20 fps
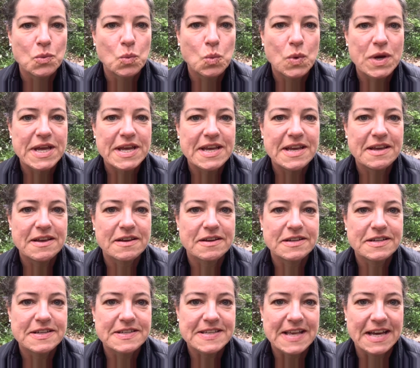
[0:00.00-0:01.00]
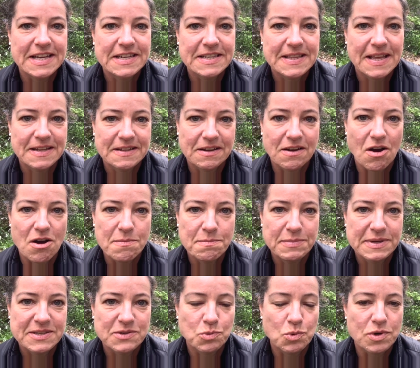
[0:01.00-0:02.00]
we decided that the garden
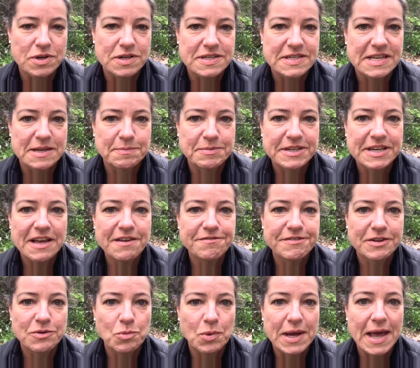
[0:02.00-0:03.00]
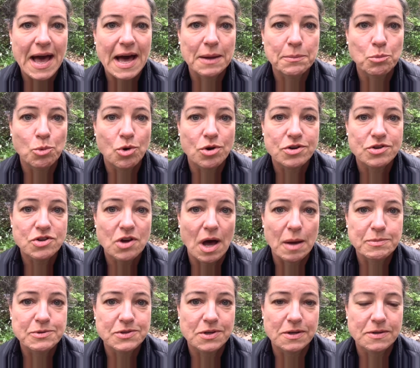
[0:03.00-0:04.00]
beds weren't deep enough and we had more
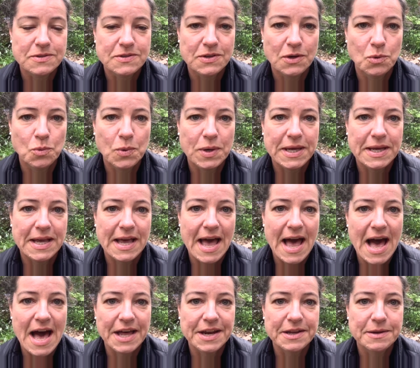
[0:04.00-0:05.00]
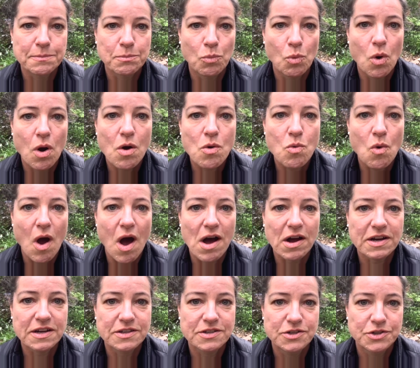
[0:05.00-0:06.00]
topsoil. So we added more
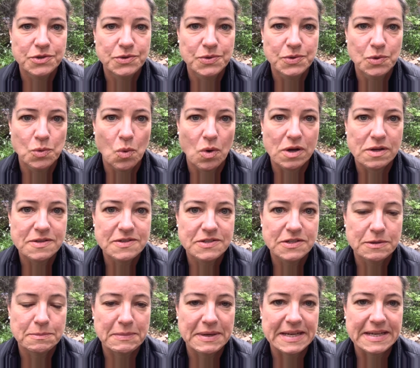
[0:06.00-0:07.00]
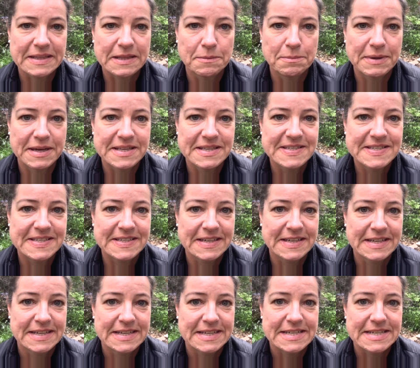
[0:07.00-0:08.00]
rock to the walls to make the beds
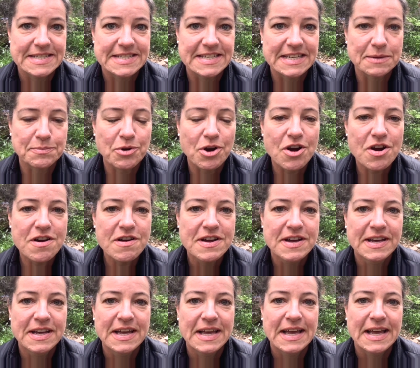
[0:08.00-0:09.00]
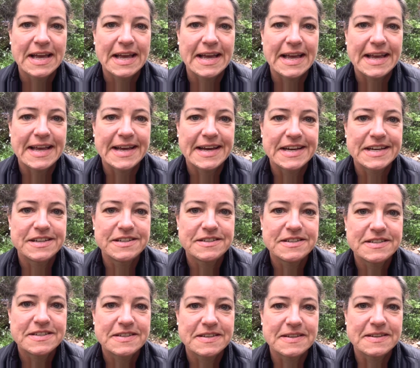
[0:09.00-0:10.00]
deeper.
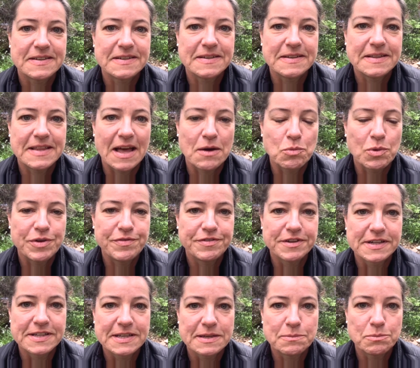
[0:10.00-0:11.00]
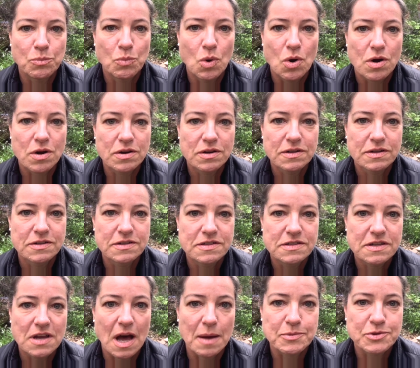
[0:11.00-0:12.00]
And then we filled in more
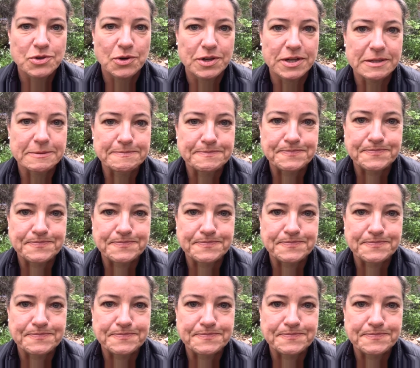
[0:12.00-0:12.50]
topsoil.